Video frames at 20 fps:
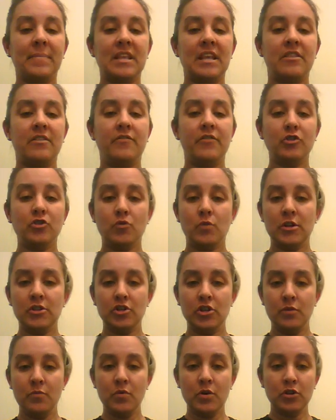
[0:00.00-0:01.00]
The first
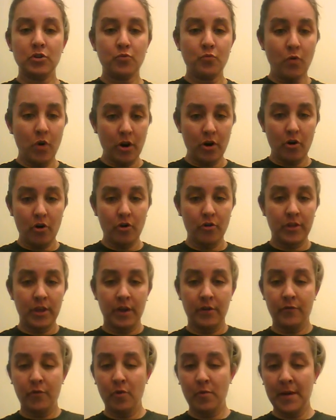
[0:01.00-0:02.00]
question was, what are
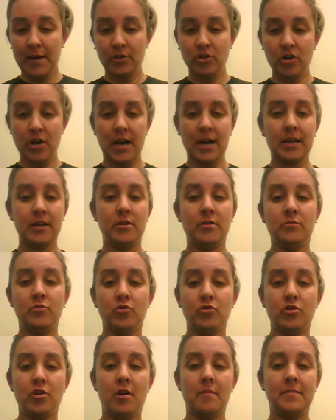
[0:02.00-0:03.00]
the four major items
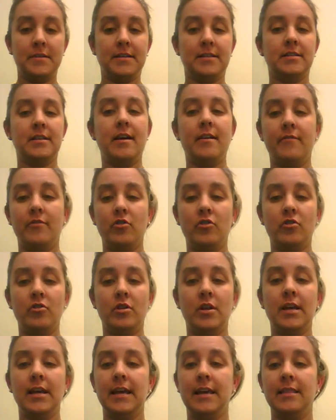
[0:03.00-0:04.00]
or topics
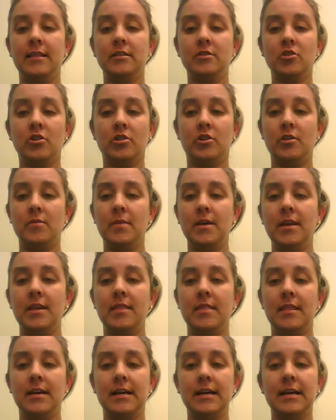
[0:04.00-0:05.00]
covered in this
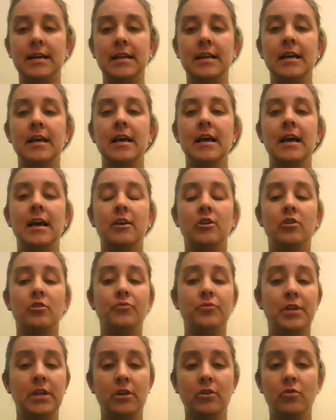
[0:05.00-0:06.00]
document that
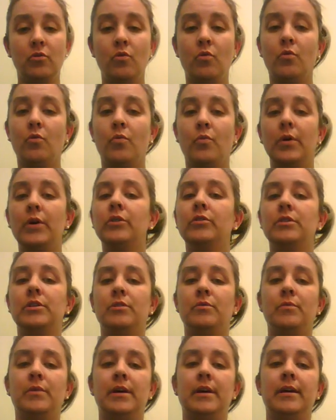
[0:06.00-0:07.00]
you deal or will
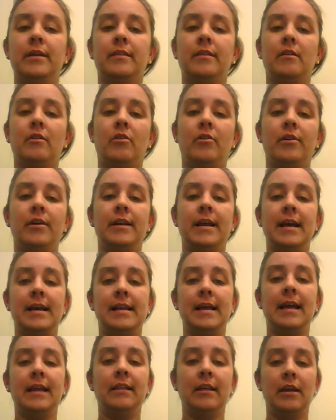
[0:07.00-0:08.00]
deal with on a
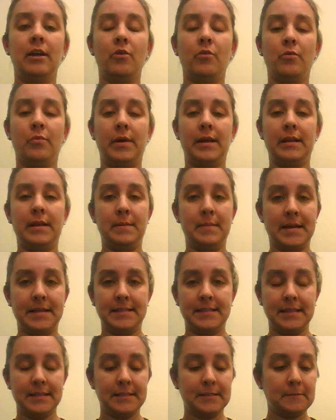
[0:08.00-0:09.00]
daily or weekly
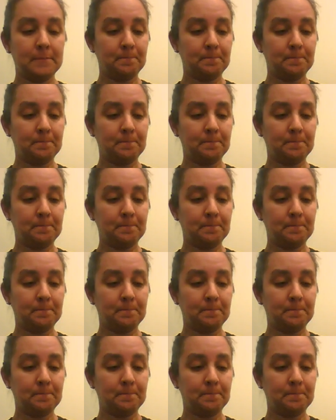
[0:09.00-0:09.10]
basis?